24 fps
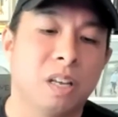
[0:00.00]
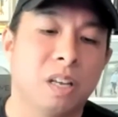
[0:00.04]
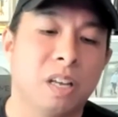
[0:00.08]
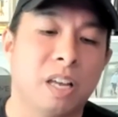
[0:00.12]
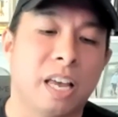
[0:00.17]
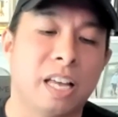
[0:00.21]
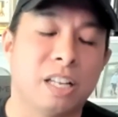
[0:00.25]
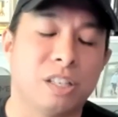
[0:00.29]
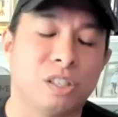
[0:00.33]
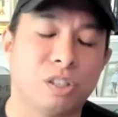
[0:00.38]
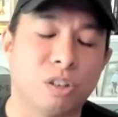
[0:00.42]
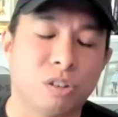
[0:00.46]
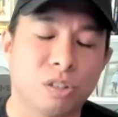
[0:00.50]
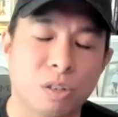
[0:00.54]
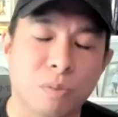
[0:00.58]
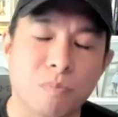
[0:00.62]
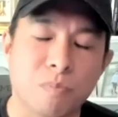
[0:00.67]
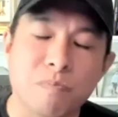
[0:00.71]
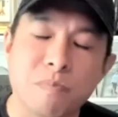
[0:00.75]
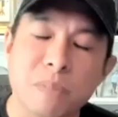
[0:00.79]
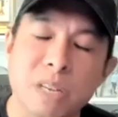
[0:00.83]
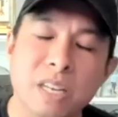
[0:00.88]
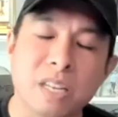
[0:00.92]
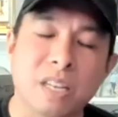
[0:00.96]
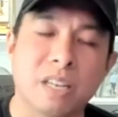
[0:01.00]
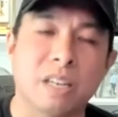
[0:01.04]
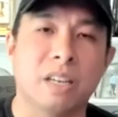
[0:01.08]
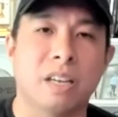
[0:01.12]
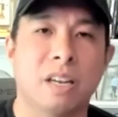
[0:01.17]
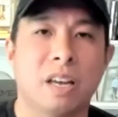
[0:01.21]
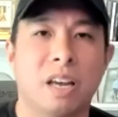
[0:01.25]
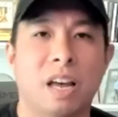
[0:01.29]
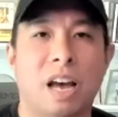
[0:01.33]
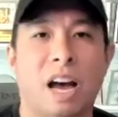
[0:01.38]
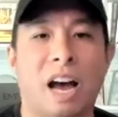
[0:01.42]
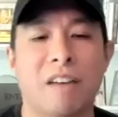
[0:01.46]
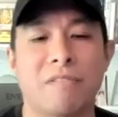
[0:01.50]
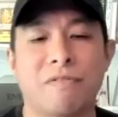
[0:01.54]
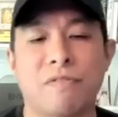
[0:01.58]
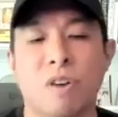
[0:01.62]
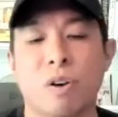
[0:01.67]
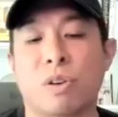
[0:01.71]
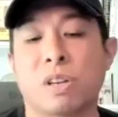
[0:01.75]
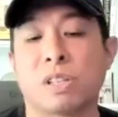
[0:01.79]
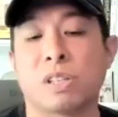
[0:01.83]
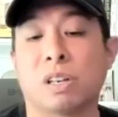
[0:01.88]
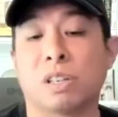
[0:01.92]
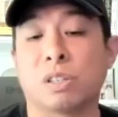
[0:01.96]
And so to me, I
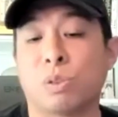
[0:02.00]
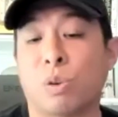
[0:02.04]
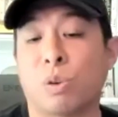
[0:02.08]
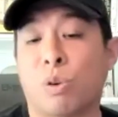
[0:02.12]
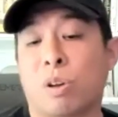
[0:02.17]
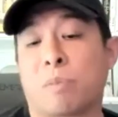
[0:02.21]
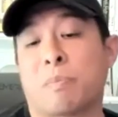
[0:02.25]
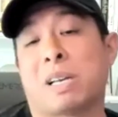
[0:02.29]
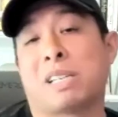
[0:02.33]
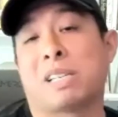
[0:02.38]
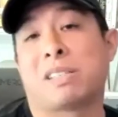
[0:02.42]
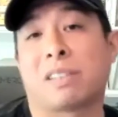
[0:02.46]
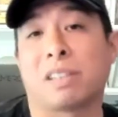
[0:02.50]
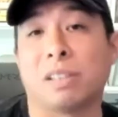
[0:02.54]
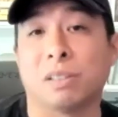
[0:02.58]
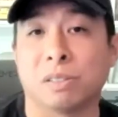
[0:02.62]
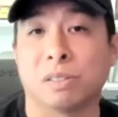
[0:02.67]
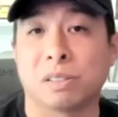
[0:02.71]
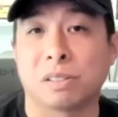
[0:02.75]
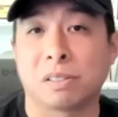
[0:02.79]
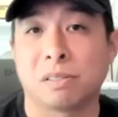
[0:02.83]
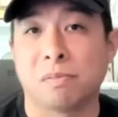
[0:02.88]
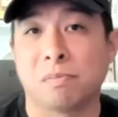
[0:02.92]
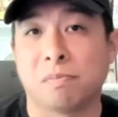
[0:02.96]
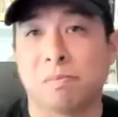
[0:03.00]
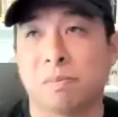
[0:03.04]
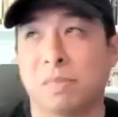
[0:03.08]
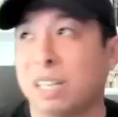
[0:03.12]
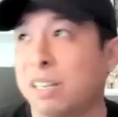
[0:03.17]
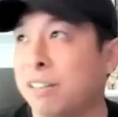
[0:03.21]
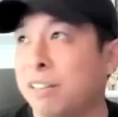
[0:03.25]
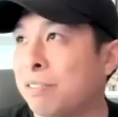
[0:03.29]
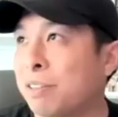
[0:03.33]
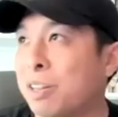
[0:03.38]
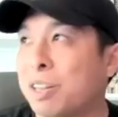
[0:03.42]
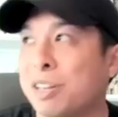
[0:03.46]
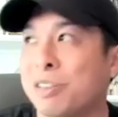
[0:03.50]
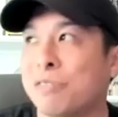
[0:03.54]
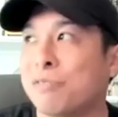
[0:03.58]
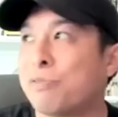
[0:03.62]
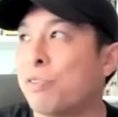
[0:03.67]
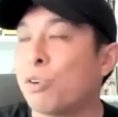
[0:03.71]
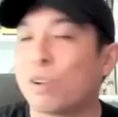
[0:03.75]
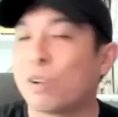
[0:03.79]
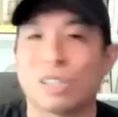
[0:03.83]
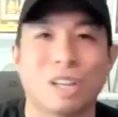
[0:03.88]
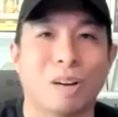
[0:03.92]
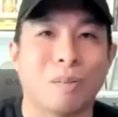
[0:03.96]
focused on growing my skills, didn't
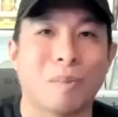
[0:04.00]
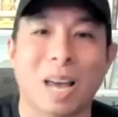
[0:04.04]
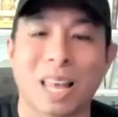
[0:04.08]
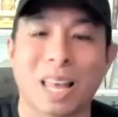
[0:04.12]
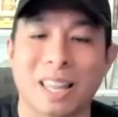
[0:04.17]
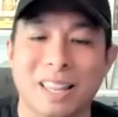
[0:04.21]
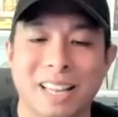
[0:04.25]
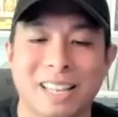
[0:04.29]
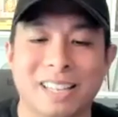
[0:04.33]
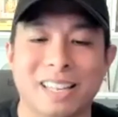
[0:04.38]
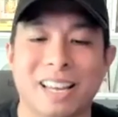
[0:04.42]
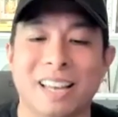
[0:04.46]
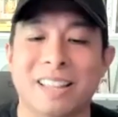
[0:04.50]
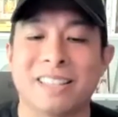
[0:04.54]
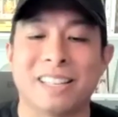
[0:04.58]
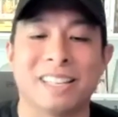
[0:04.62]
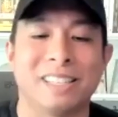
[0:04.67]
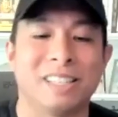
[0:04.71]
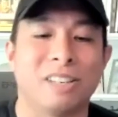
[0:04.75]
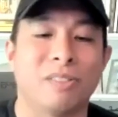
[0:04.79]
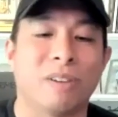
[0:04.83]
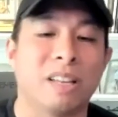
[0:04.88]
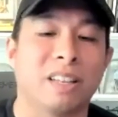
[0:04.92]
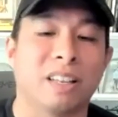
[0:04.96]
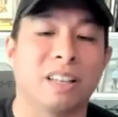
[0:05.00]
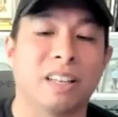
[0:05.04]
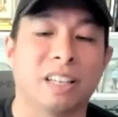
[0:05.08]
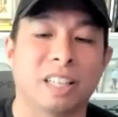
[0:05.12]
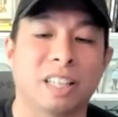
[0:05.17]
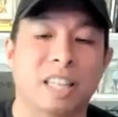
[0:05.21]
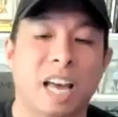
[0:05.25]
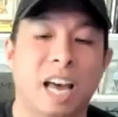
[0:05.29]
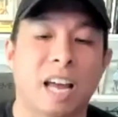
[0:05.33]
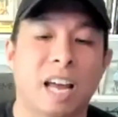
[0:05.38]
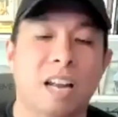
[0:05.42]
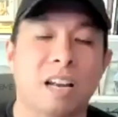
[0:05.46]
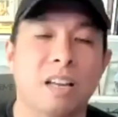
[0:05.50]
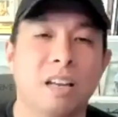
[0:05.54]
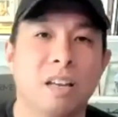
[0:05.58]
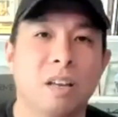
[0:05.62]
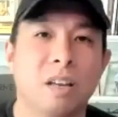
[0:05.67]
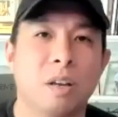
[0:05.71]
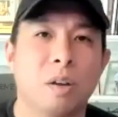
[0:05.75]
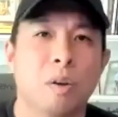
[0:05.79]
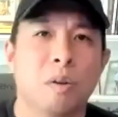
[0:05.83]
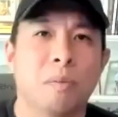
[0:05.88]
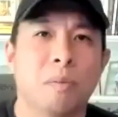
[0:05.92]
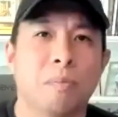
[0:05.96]
focus on my ethnicity or anything like that.
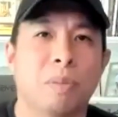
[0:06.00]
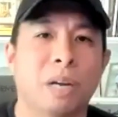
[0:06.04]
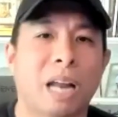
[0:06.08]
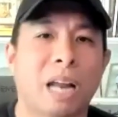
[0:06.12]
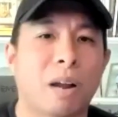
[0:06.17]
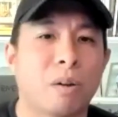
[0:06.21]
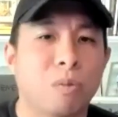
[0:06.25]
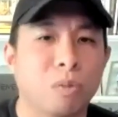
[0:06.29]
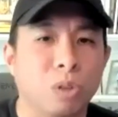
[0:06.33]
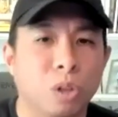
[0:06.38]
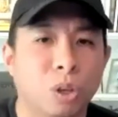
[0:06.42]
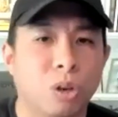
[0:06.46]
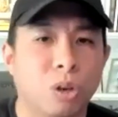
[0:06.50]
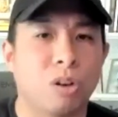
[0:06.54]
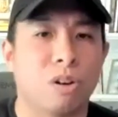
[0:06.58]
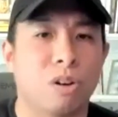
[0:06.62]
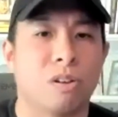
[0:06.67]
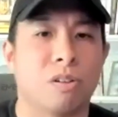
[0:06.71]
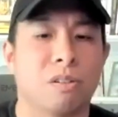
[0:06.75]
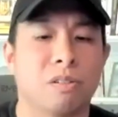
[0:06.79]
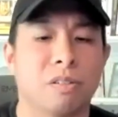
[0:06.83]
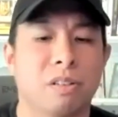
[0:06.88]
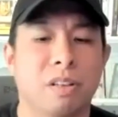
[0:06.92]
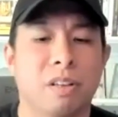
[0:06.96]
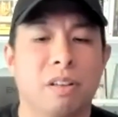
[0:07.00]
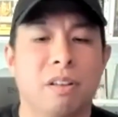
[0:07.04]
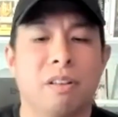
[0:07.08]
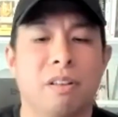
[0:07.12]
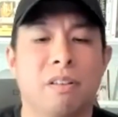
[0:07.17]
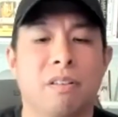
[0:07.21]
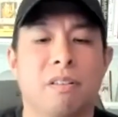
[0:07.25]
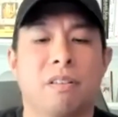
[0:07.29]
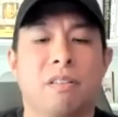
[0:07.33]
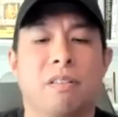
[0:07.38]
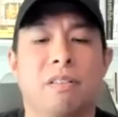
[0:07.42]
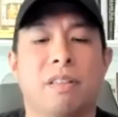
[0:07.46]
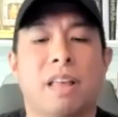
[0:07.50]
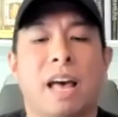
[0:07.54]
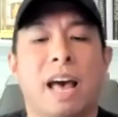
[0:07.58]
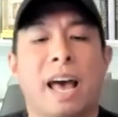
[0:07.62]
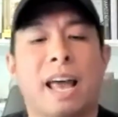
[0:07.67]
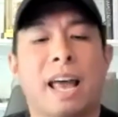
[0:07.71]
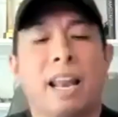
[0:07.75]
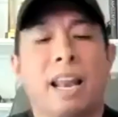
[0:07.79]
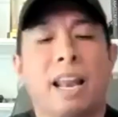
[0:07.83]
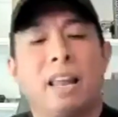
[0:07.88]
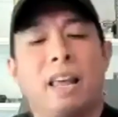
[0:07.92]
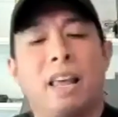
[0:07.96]
But I learned
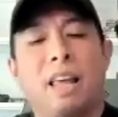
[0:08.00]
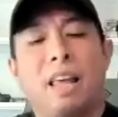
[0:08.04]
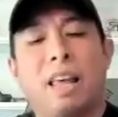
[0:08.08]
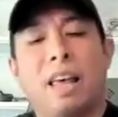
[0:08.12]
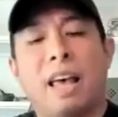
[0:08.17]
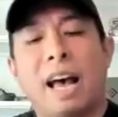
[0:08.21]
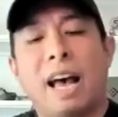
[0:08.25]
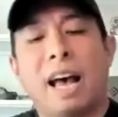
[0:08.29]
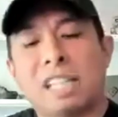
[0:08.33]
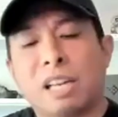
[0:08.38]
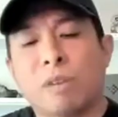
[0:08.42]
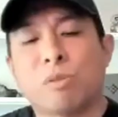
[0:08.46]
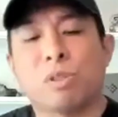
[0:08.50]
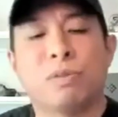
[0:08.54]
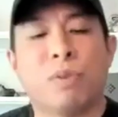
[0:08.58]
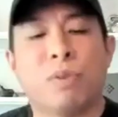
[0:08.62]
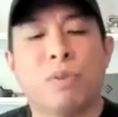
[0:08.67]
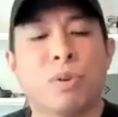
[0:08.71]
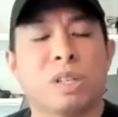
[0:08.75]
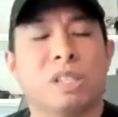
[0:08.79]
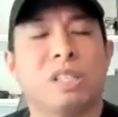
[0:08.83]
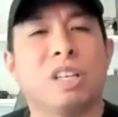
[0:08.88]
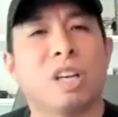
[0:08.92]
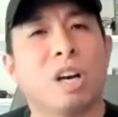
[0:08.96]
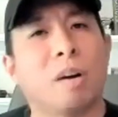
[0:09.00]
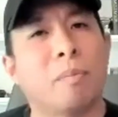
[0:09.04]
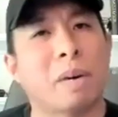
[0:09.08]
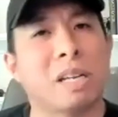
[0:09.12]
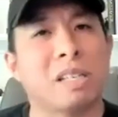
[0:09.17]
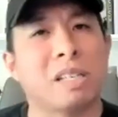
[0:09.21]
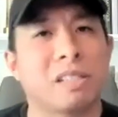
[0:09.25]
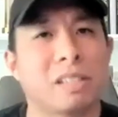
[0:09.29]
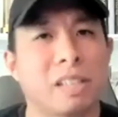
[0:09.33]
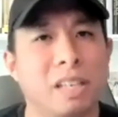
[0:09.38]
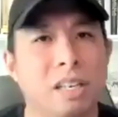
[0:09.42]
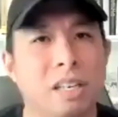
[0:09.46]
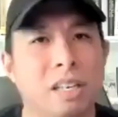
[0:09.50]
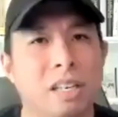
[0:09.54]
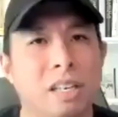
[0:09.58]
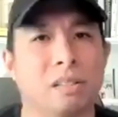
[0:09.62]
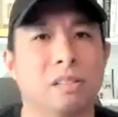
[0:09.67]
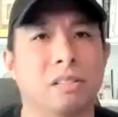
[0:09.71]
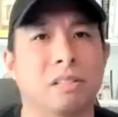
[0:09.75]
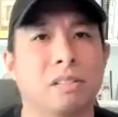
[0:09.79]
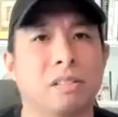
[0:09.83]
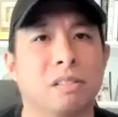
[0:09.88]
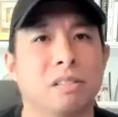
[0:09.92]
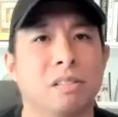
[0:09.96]
that as I was focusing on my
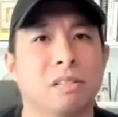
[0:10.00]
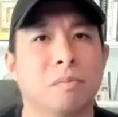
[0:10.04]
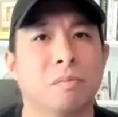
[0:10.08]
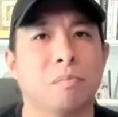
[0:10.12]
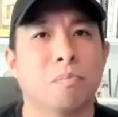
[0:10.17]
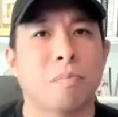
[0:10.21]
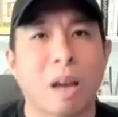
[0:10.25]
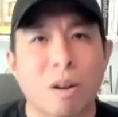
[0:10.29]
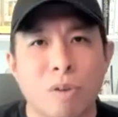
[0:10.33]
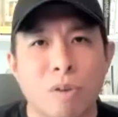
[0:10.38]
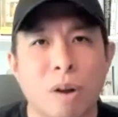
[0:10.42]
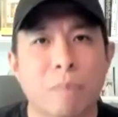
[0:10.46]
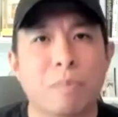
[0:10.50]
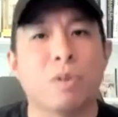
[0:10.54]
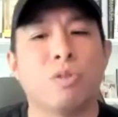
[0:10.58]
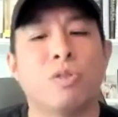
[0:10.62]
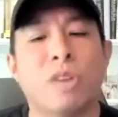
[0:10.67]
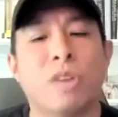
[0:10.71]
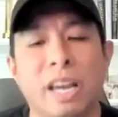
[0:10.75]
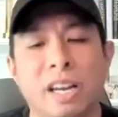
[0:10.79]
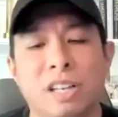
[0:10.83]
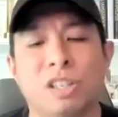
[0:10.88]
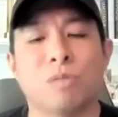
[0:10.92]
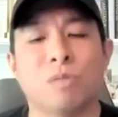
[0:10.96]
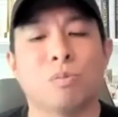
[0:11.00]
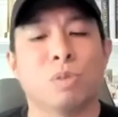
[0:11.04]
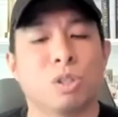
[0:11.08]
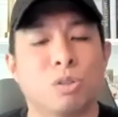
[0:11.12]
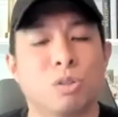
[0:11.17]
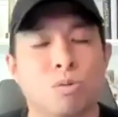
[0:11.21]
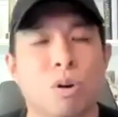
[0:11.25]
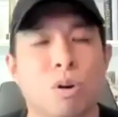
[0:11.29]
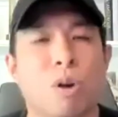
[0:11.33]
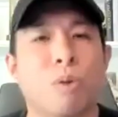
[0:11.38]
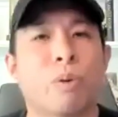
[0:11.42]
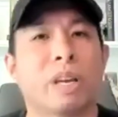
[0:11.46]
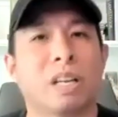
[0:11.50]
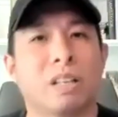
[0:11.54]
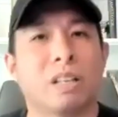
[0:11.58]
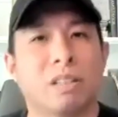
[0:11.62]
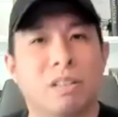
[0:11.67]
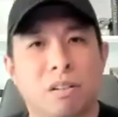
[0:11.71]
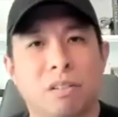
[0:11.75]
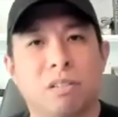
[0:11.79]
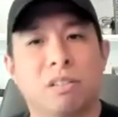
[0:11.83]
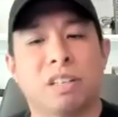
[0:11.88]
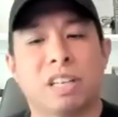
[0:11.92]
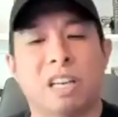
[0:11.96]
skills, my reputation was growing
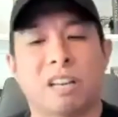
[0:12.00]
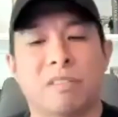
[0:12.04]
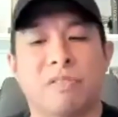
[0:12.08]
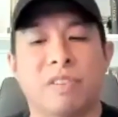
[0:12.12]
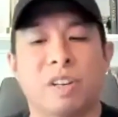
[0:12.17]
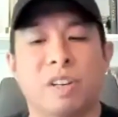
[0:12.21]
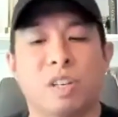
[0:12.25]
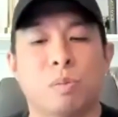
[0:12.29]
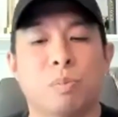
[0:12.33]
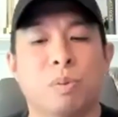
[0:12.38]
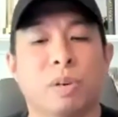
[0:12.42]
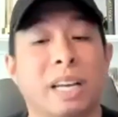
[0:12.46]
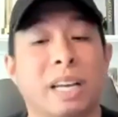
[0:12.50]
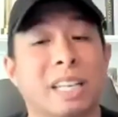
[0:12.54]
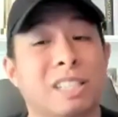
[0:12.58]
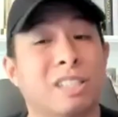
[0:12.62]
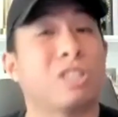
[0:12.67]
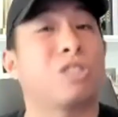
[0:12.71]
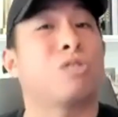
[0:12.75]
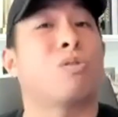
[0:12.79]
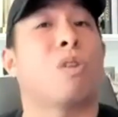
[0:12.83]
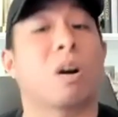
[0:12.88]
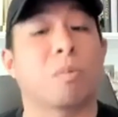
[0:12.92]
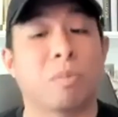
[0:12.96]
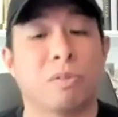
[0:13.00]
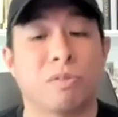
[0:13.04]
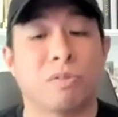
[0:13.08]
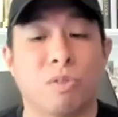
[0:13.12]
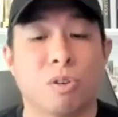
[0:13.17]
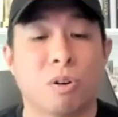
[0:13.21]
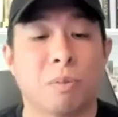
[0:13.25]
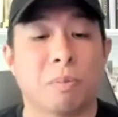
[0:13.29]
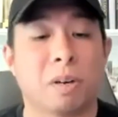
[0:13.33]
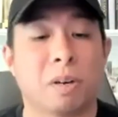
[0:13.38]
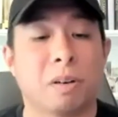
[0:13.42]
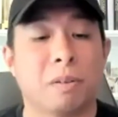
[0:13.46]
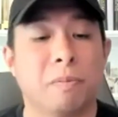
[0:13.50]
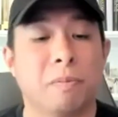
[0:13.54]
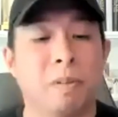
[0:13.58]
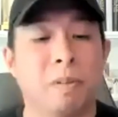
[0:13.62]
internally at Facebook as a strong performer.